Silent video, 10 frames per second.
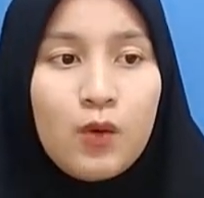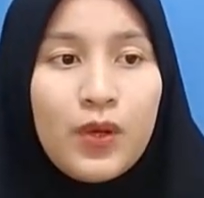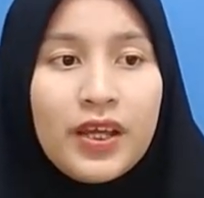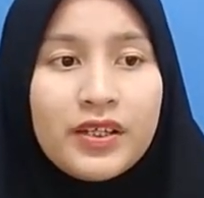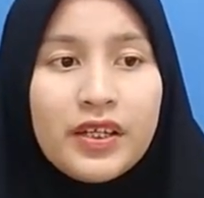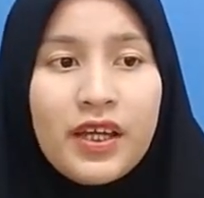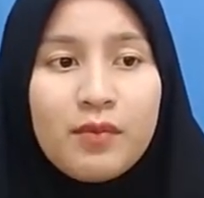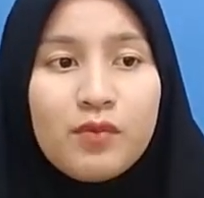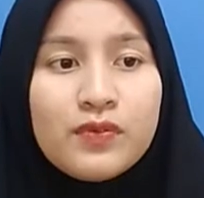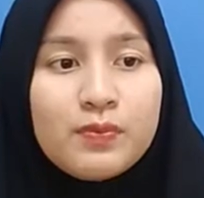where
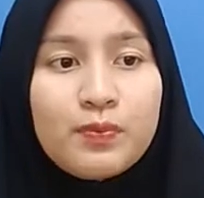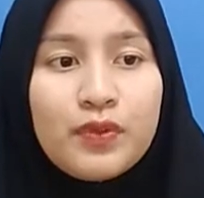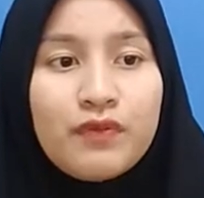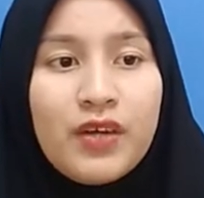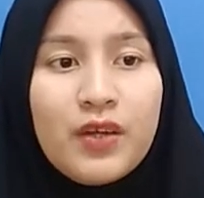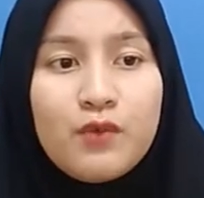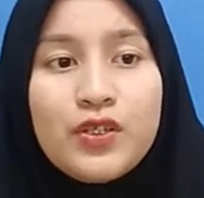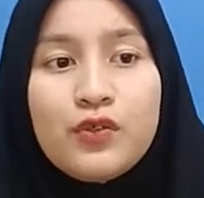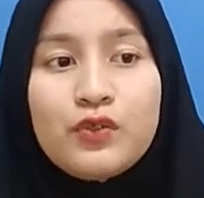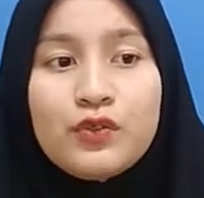they will provide
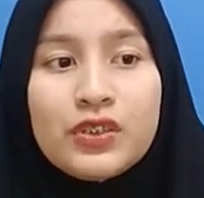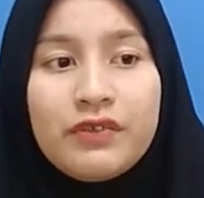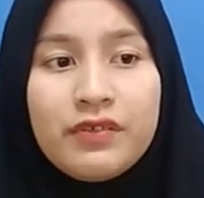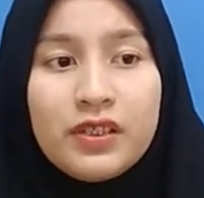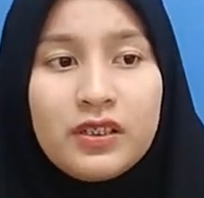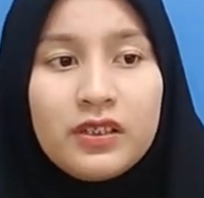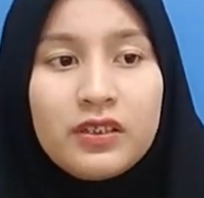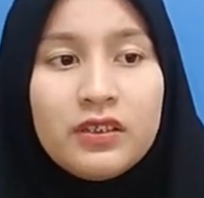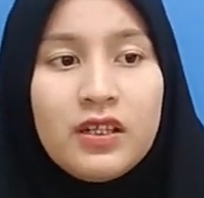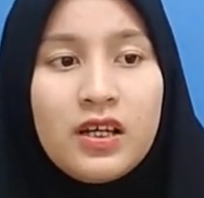video
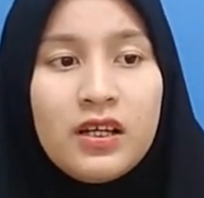tutorial